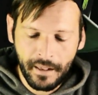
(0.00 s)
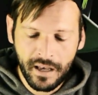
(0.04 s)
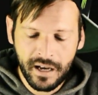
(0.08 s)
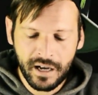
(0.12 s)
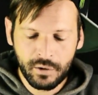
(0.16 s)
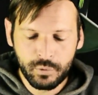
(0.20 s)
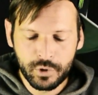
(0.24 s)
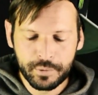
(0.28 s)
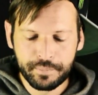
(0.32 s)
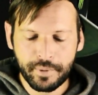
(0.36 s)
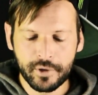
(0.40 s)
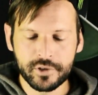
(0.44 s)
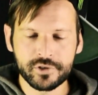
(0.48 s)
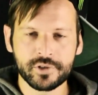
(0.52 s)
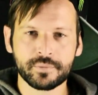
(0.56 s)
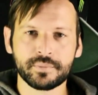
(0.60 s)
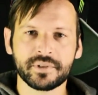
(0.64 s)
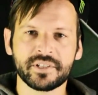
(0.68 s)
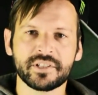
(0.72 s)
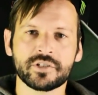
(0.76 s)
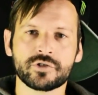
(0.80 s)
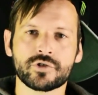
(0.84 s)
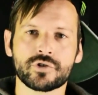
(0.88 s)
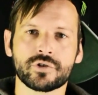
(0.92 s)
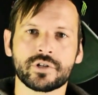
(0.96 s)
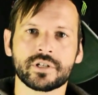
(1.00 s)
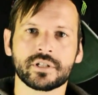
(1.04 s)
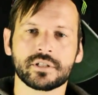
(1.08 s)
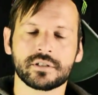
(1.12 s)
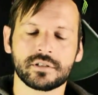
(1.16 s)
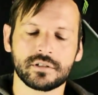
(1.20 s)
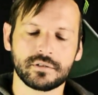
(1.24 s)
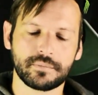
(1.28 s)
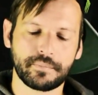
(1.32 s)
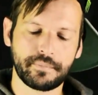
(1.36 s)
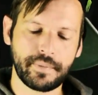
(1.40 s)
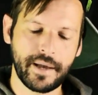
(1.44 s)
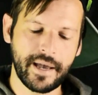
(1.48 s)
I would possibly enjoy a
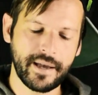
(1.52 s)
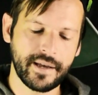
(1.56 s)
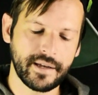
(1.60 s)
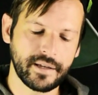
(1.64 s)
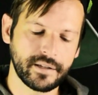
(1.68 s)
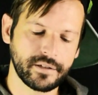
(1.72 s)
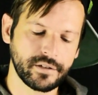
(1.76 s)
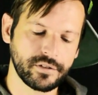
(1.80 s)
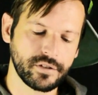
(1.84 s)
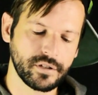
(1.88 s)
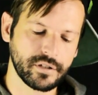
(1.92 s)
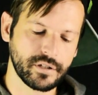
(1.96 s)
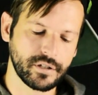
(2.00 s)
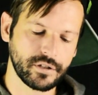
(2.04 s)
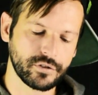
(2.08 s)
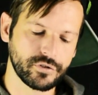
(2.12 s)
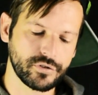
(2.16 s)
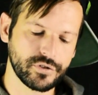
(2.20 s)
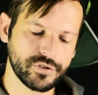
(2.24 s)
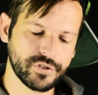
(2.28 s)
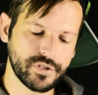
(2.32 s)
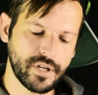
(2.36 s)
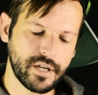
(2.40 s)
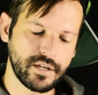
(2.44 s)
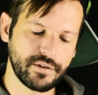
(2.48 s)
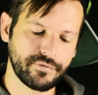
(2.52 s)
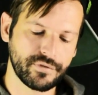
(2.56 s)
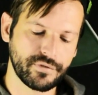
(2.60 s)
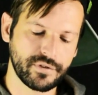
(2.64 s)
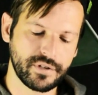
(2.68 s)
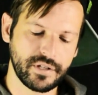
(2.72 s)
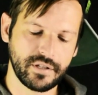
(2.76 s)
little pad to save